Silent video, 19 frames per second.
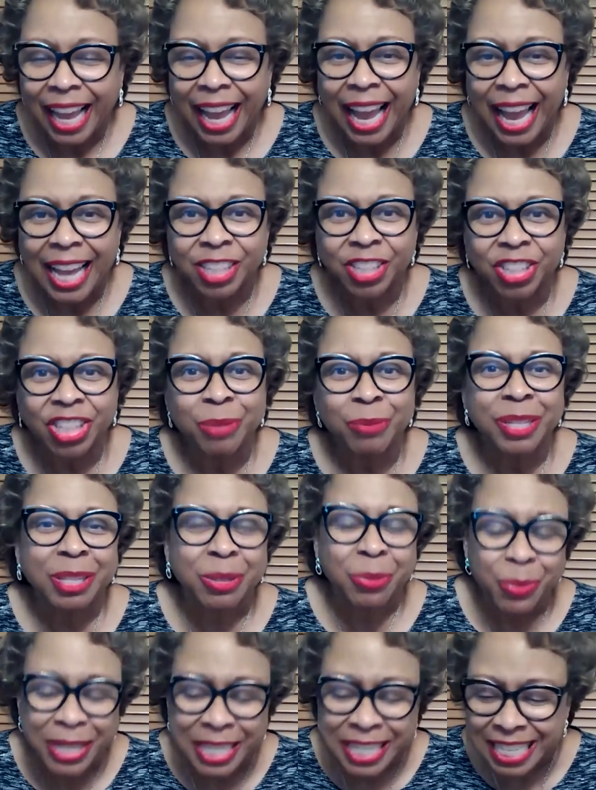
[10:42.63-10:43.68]
And she was
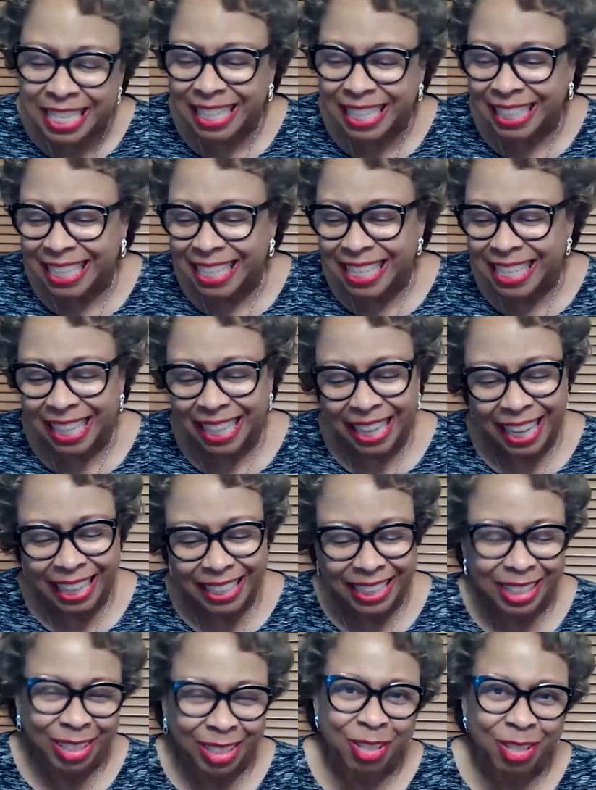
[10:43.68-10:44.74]
recently
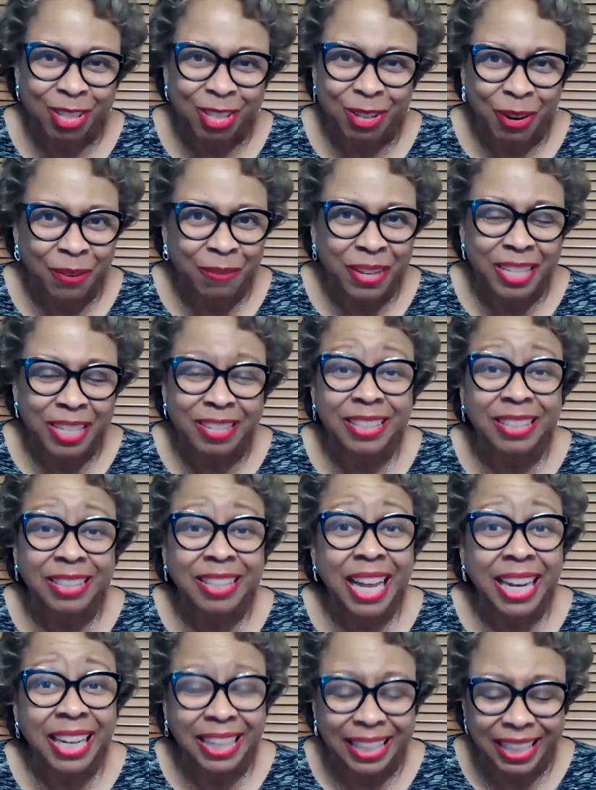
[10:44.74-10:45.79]
selected to serve as a
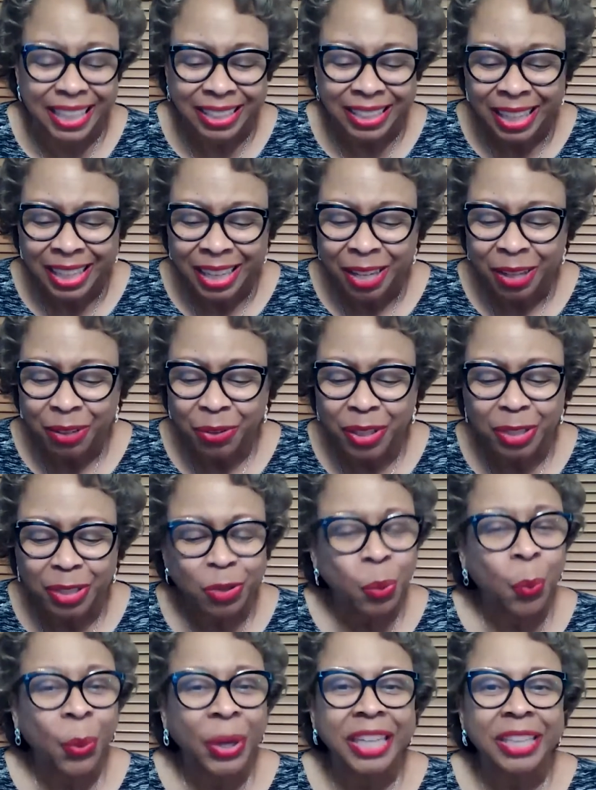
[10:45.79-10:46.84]
delegate for the
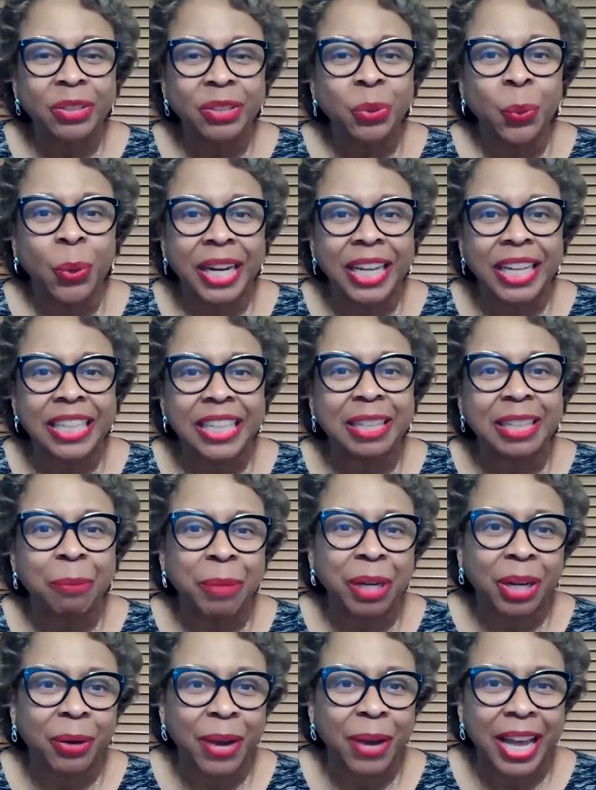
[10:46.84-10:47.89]
2020
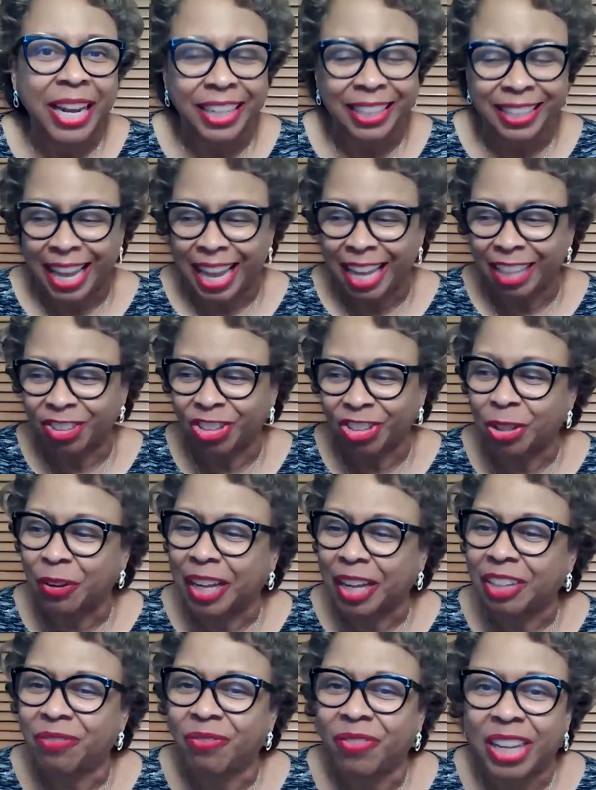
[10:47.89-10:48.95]
Democratic National
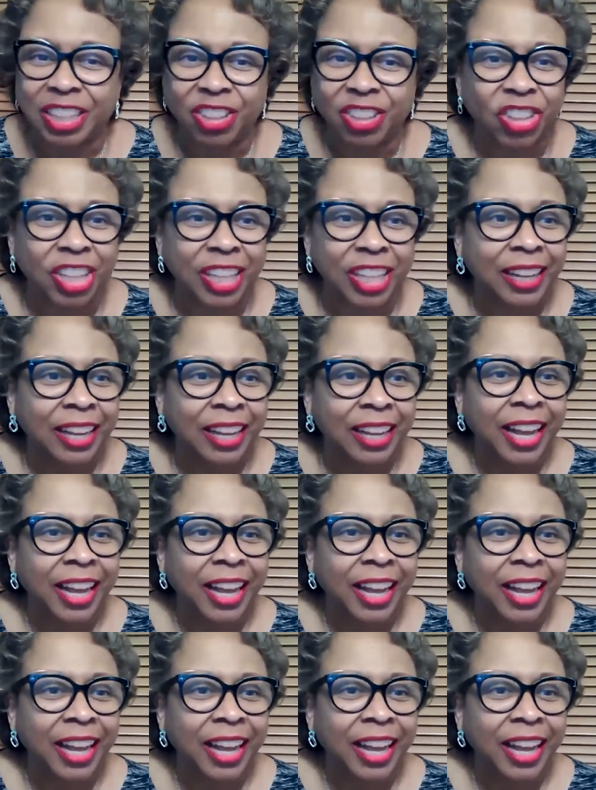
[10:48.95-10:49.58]
Convention.